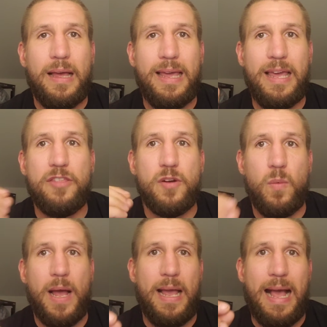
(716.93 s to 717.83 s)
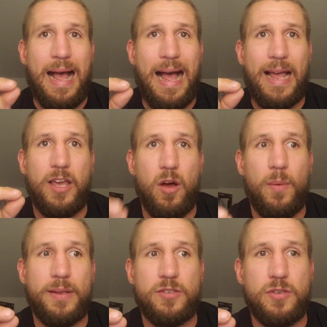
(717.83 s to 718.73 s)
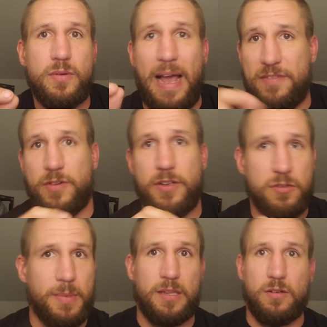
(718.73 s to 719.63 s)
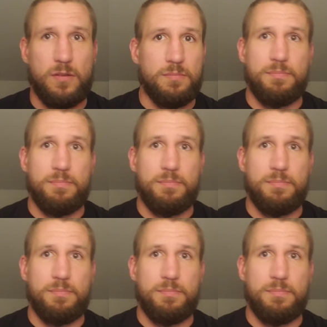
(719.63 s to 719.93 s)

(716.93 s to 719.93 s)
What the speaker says: Either way, I go into, after I do my little